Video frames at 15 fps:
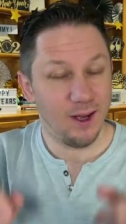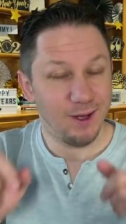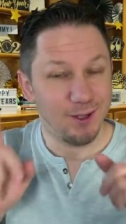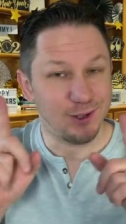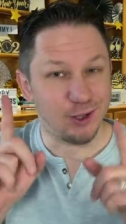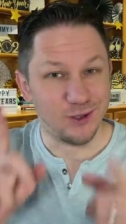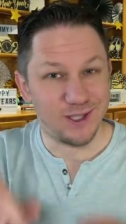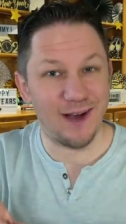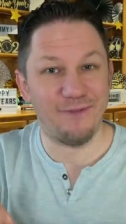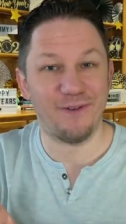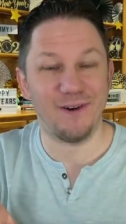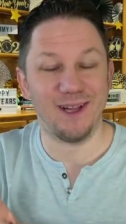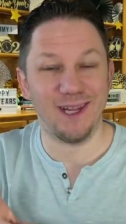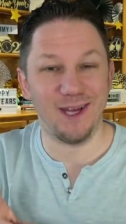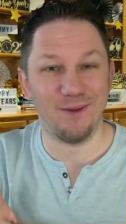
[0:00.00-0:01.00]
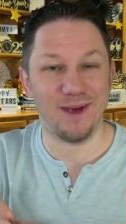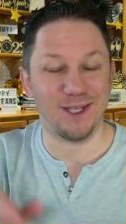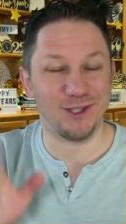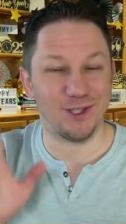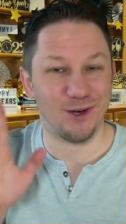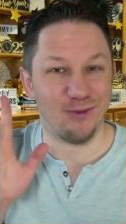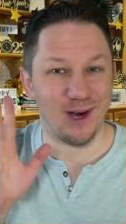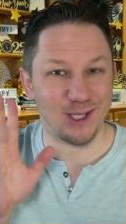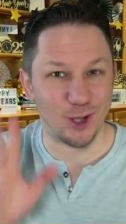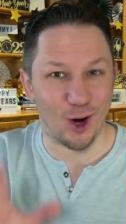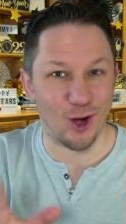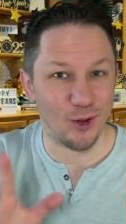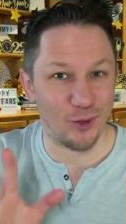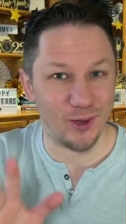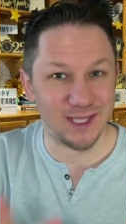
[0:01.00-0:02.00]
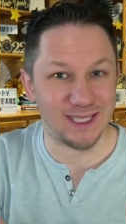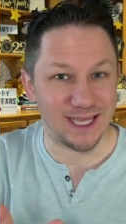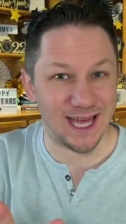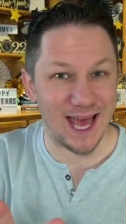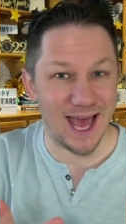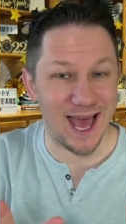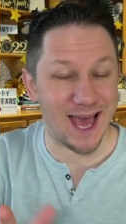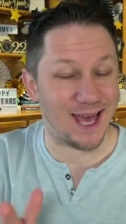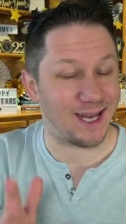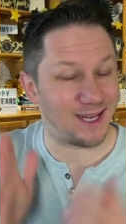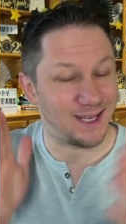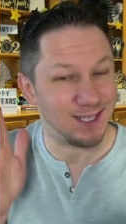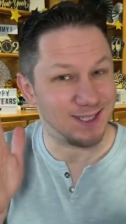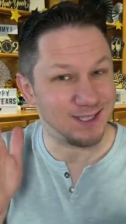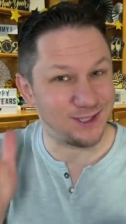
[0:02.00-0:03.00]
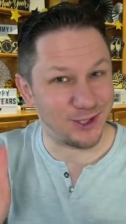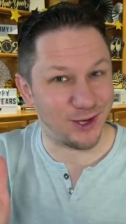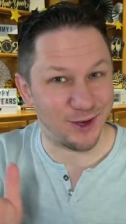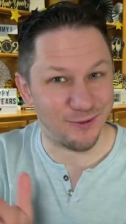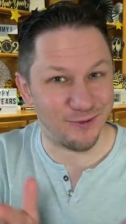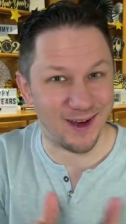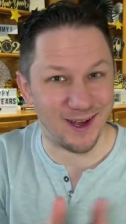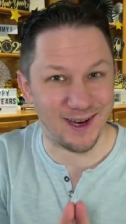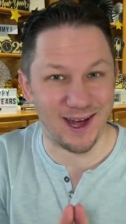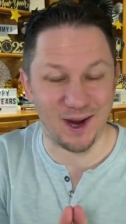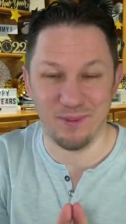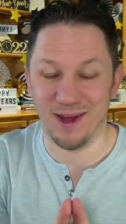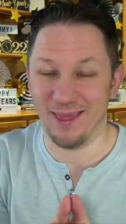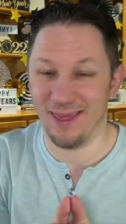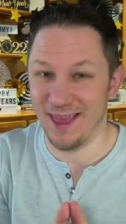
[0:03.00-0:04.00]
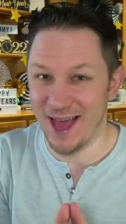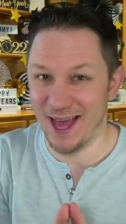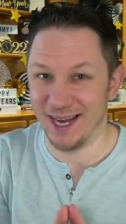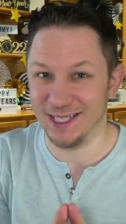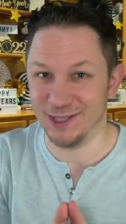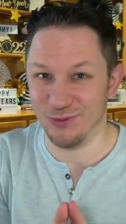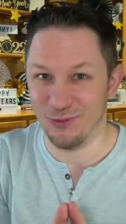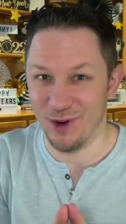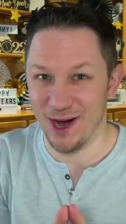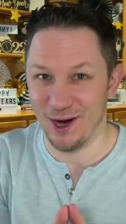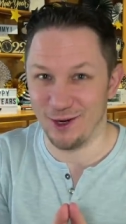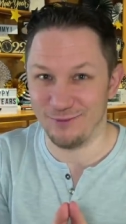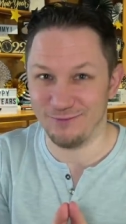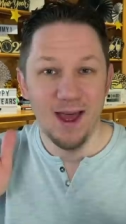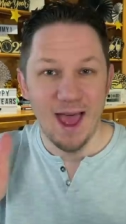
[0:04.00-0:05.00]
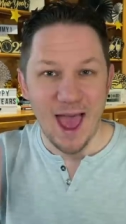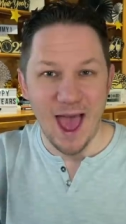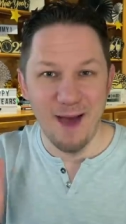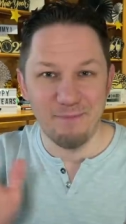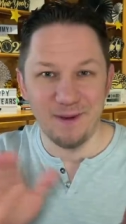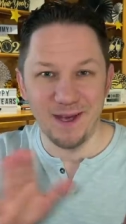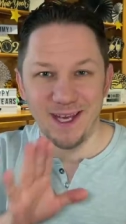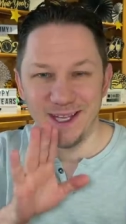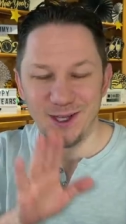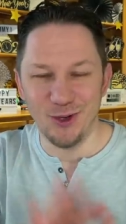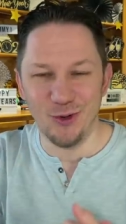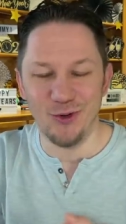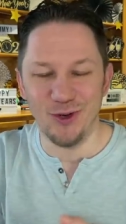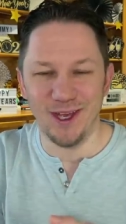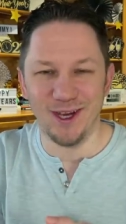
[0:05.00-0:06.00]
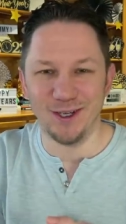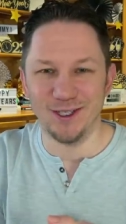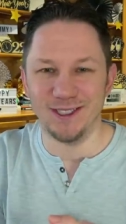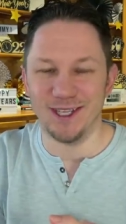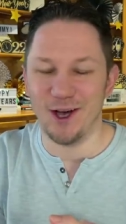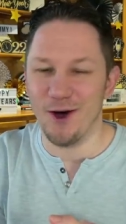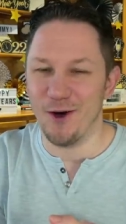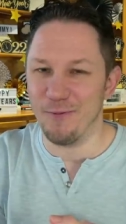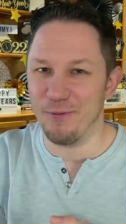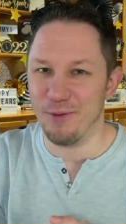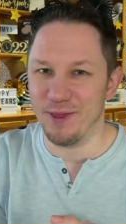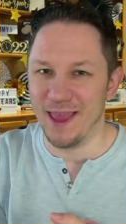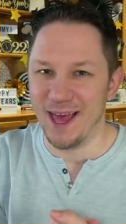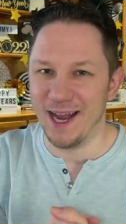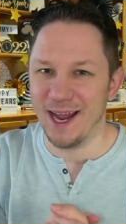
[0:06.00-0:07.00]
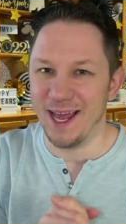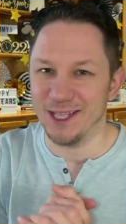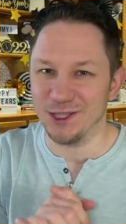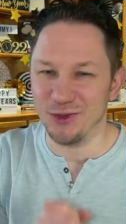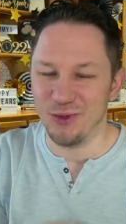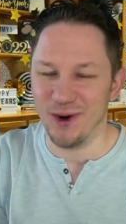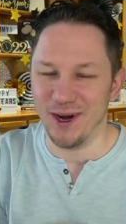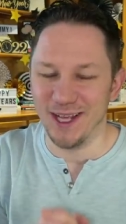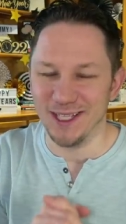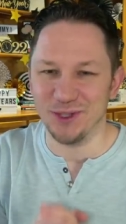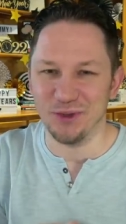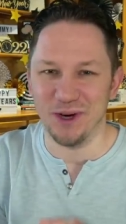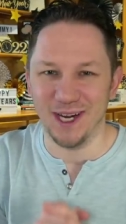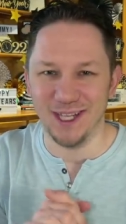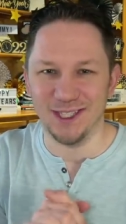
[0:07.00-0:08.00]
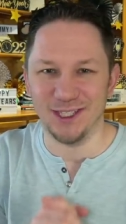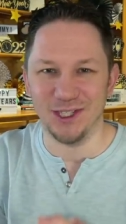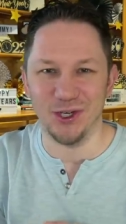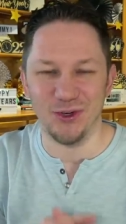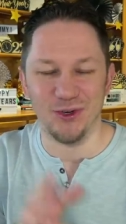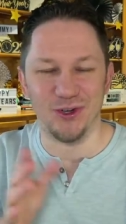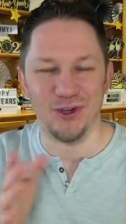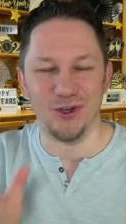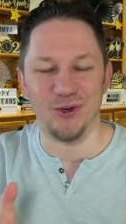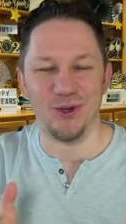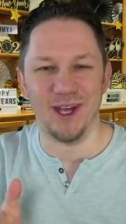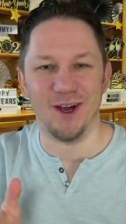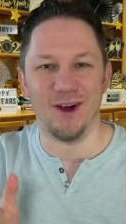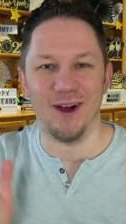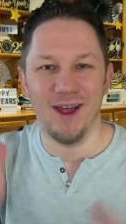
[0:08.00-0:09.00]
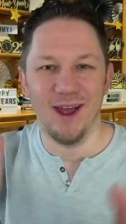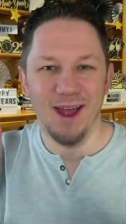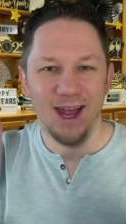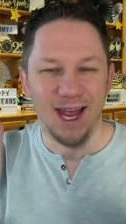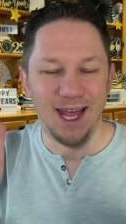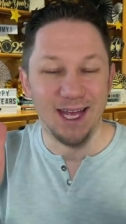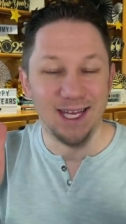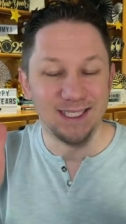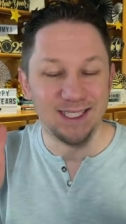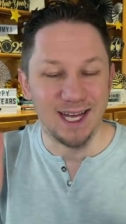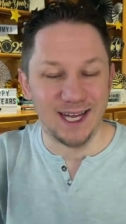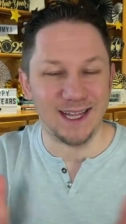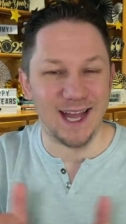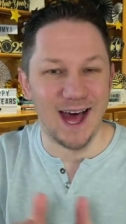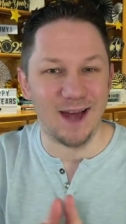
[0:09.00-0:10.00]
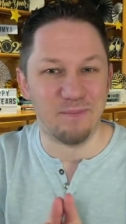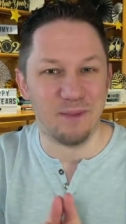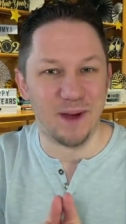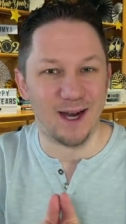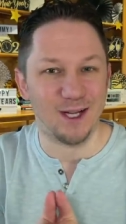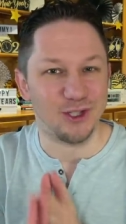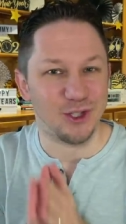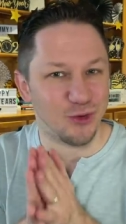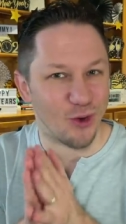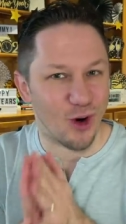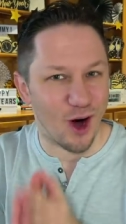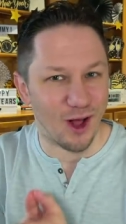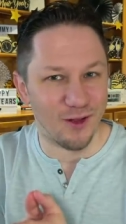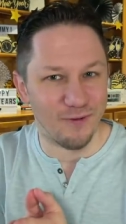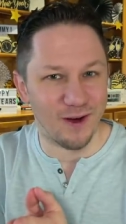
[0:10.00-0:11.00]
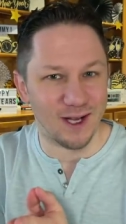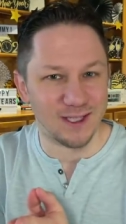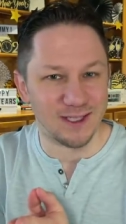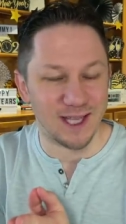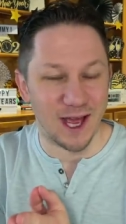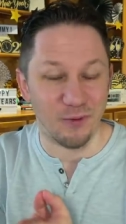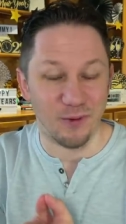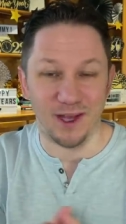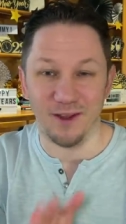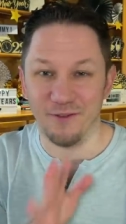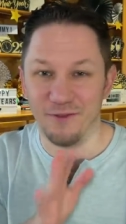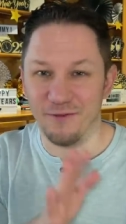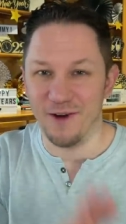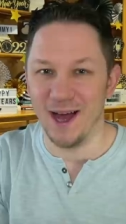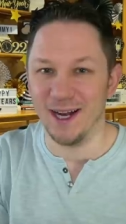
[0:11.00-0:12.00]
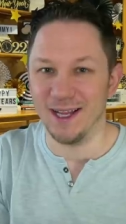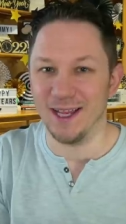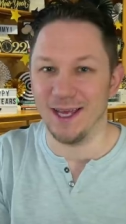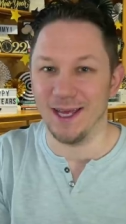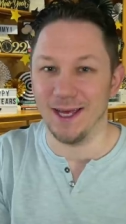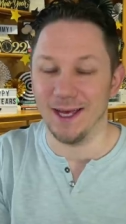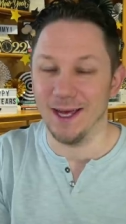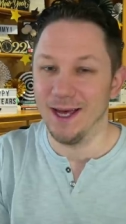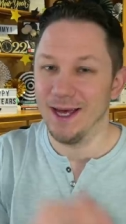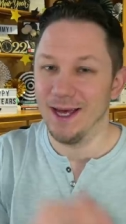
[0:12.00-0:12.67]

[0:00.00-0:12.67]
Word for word: So definitely make sure to watch all the way to the end so you can find out about that as well happy New Year's. Hope that a 2022 New Year is a lot better to all of us and we can finally